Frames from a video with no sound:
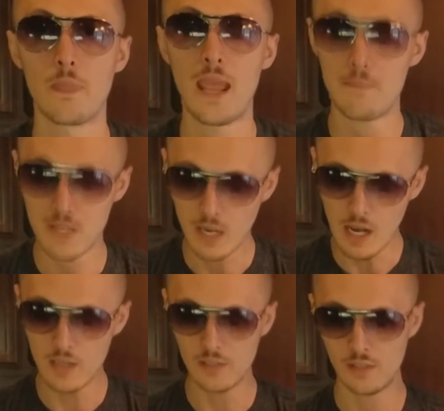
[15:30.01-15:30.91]
And
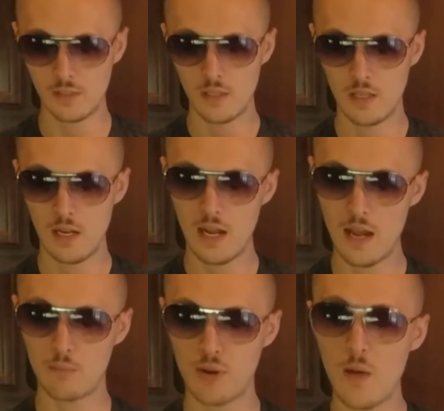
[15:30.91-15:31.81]
because
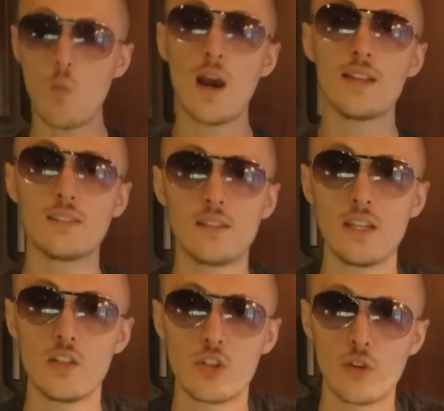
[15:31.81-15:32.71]
Brett
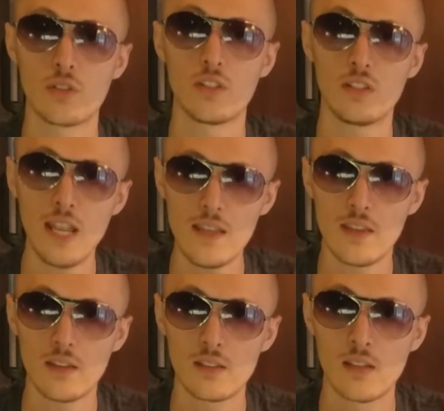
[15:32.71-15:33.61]
Weinstein chose to say
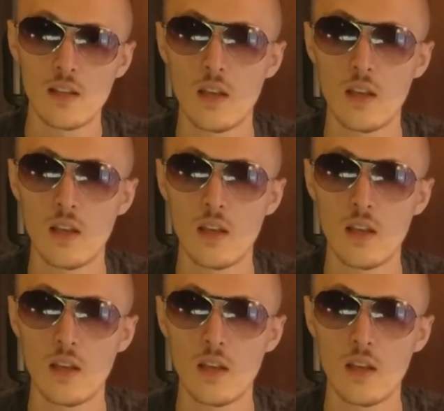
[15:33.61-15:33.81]
this,